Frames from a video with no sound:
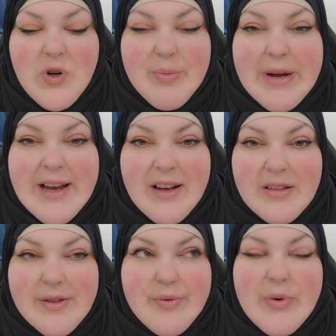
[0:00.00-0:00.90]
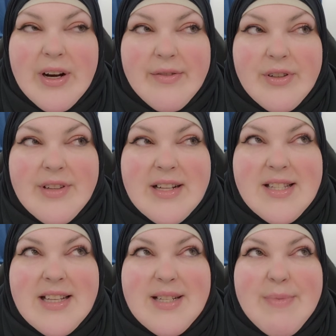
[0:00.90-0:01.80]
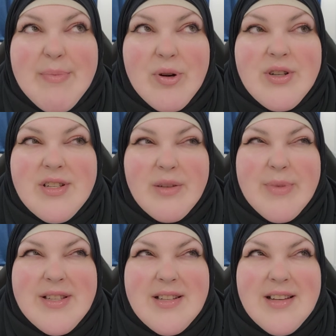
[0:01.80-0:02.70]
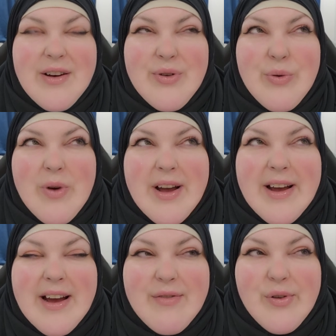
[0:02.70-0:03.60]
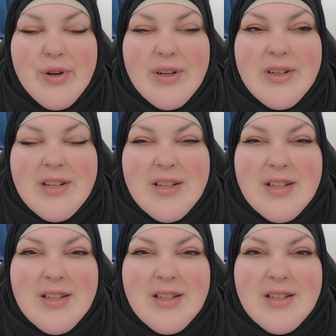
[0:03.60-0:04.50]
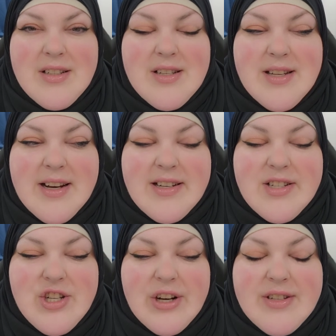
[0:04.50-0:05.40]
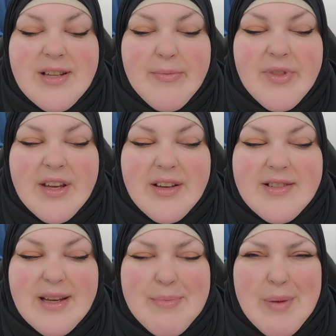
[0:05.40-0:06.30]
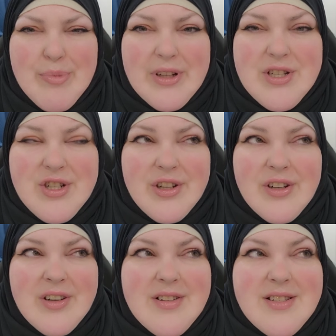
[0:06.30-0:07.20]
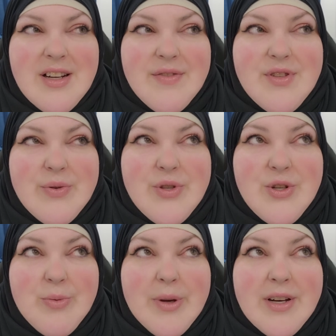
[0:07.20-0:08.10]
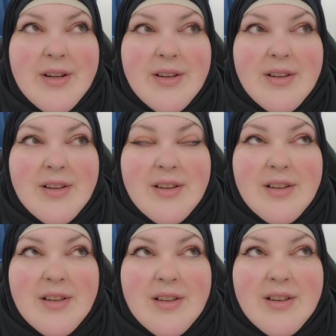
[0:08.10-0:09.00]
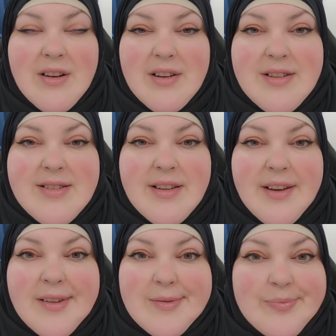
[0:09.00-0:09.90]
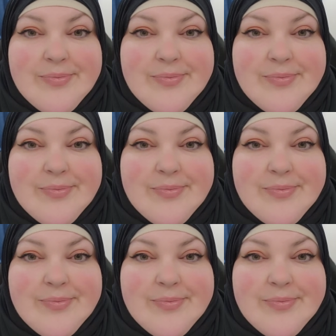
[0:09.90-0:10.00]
Or my health, whatever. That's my personal business. I don't know why I ever decided to share some things like my blood sugar and stuff. So stupid, honestly.